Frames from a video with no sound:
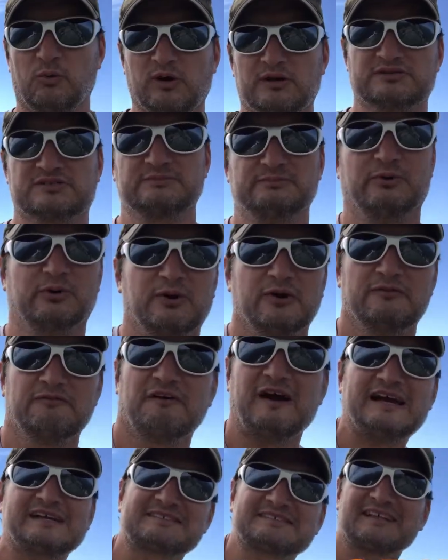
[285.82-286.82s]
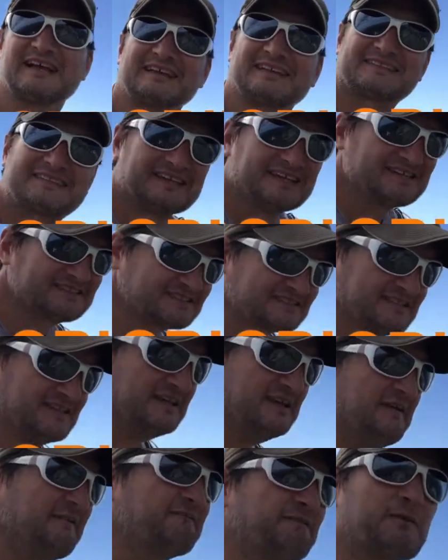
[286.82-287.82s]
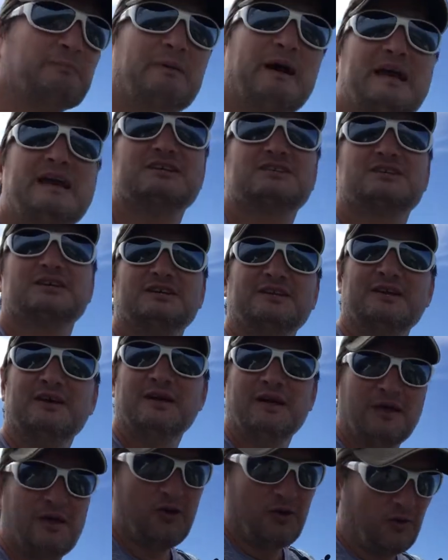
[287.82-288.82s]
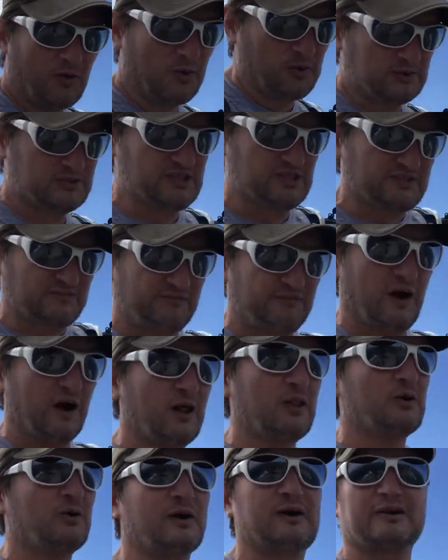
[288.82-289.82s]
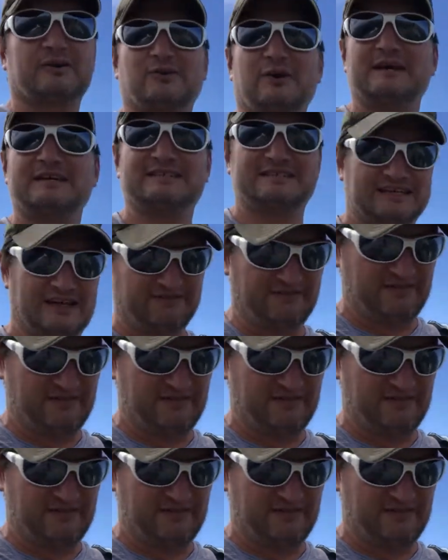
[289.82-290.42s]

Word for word: Want some more advice like this, information, or just follow our crazy